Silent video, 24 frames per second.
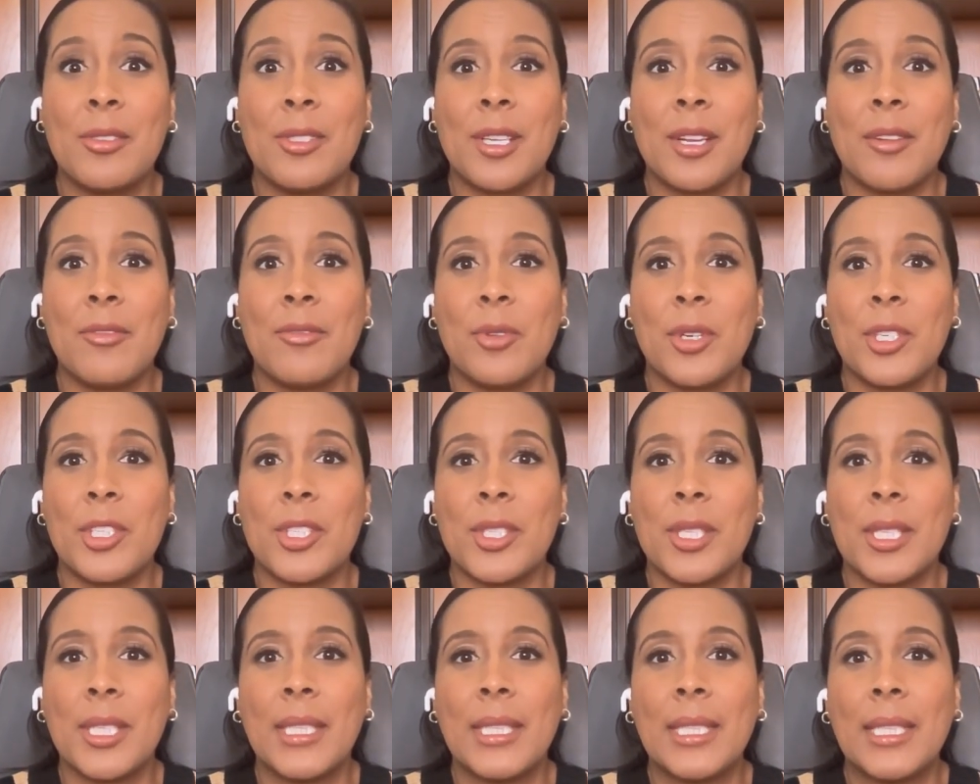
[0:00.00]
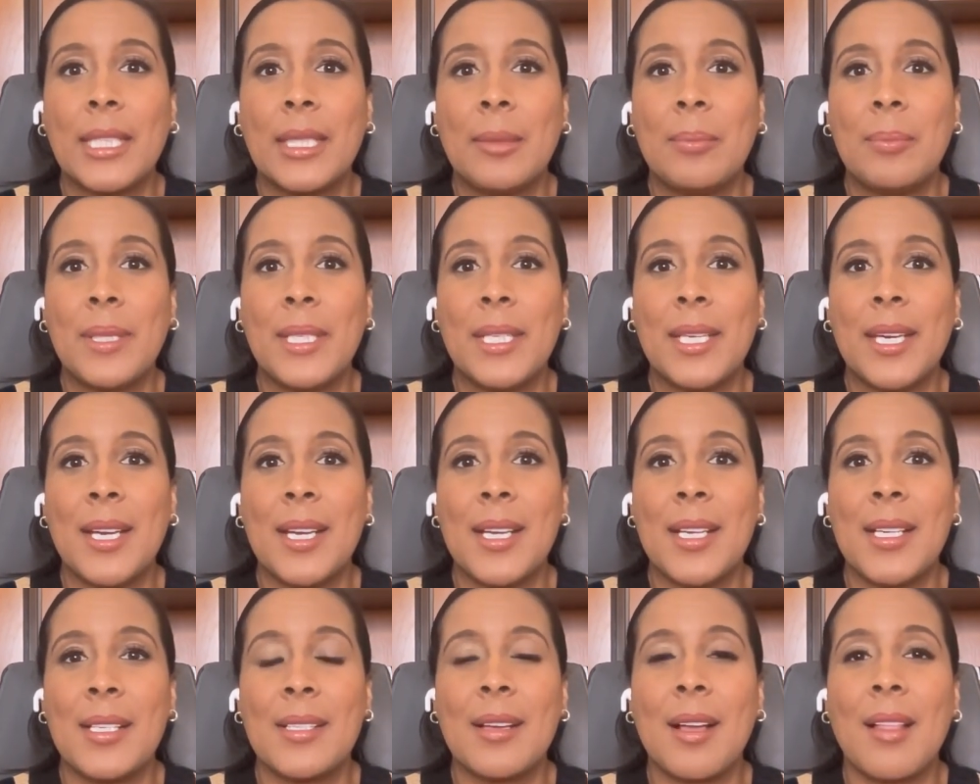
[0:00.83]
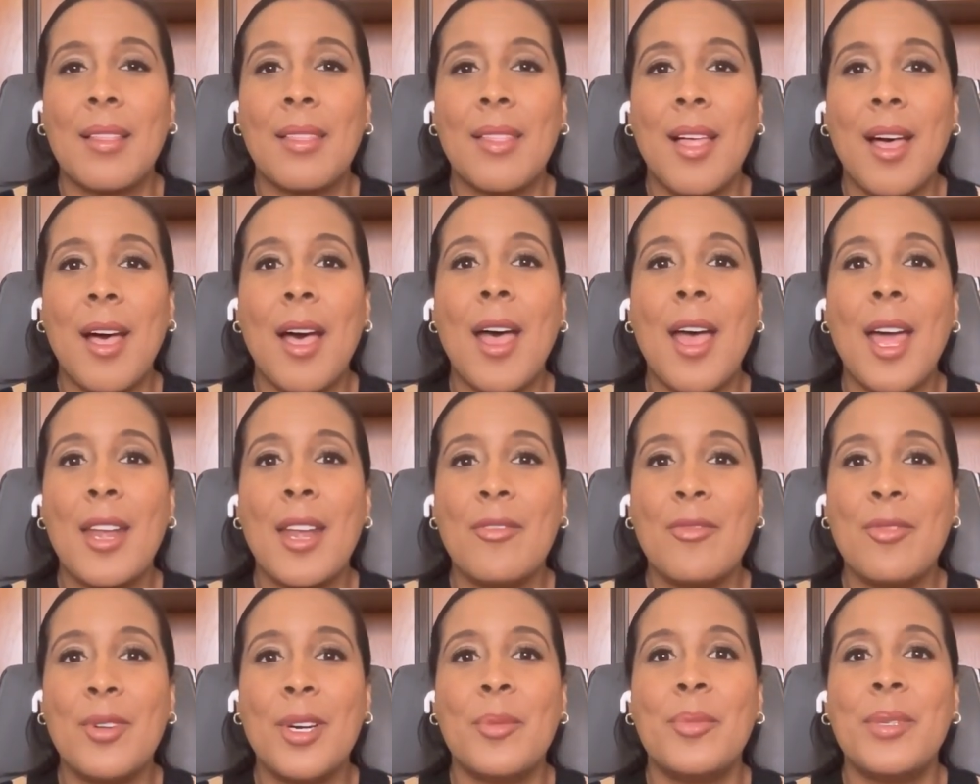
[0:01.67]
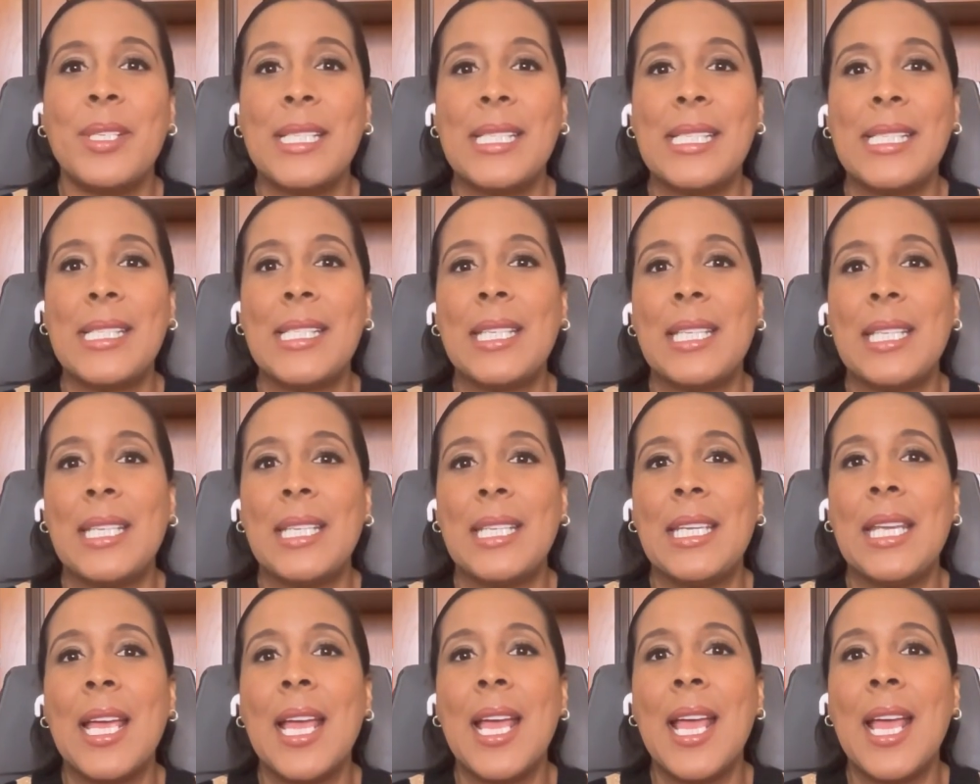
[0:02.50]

unfortunately, because a lot of what we see